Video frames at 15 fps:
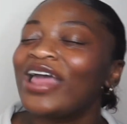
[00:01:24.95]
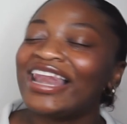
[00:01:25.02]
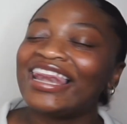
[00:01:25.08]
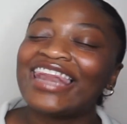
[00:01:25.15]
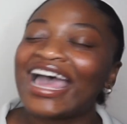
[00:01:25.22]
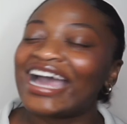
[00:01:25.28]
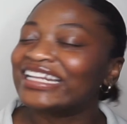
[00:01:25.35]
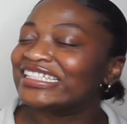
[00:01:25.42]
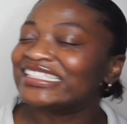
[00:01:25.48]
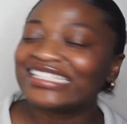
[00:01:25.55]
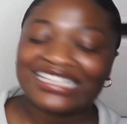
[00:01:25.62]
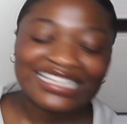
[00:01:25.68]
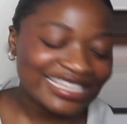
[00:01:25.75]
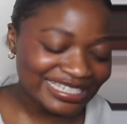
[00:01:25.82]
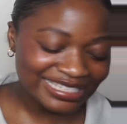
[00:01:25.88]

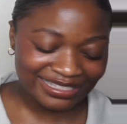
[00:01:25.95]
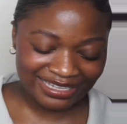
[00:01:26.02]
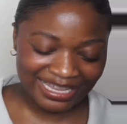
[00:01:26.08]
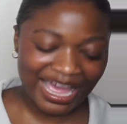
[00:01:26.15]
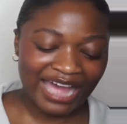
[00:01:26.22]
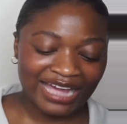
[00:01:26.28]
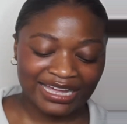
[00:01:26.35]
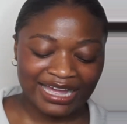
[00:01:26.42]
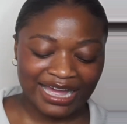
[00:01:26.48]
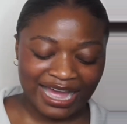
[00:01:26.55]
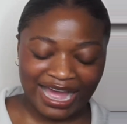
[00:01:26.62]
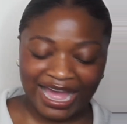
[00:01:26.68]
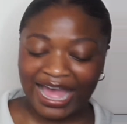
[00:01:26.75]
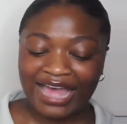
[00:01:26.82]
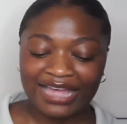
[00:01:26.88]
L'Artiste
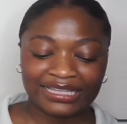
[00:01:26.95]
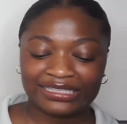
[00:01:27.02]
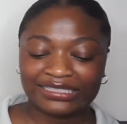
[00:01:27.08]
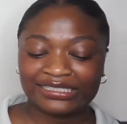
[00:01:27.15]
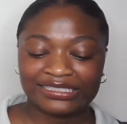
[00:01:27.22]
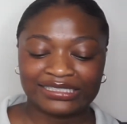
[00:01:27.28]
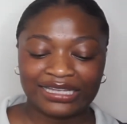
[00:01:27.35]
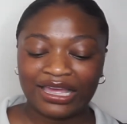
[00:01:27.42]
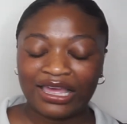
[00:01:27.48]
has.